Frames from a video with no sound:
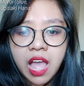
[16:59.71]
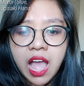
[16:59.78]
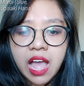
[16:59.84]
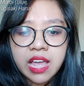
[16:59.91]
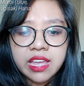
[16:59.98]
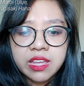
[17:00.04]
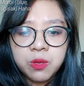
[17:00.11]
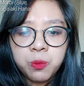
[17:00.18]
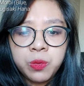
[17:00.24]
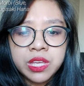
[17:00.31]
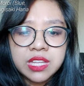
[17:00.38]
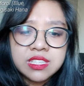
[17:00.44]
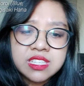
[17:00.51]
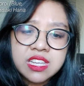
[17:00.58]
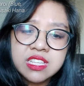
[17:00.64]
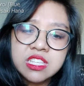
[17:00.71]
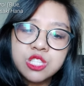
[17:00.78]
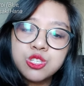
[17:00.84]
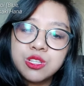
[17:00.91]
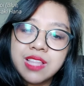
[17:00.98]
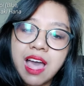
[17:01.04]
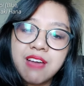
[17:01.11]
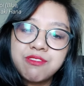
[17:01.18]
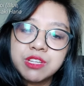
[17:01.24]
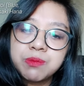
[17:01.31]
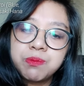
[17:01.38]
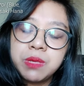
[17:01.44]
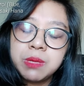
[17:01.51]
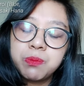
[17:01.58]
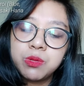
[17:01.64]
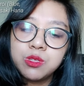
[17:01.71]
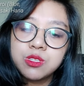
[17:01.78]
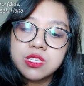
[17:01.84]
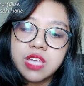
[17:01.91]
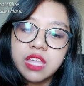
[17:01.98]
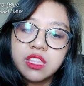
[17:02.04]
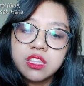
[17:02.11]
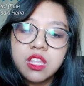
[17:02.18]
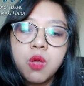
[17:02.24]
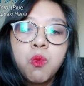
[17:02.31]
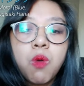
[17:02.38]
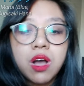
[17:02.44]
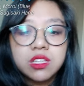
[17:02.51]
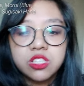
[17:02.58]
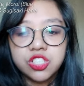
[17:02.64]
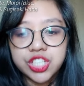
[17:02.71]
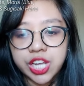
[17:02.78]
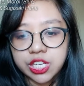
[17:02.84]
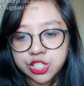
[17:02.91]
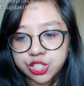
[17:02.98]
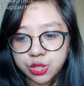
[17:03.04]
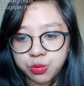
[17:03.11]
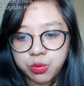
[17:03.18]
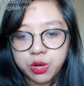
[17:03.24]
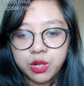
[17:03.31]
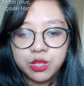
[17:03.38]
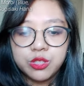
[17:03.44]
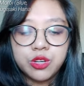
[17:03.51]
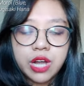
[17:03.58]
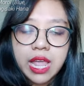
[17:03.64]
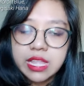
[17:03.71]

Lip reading: it's easy to laugh at people who say that they want to change the world or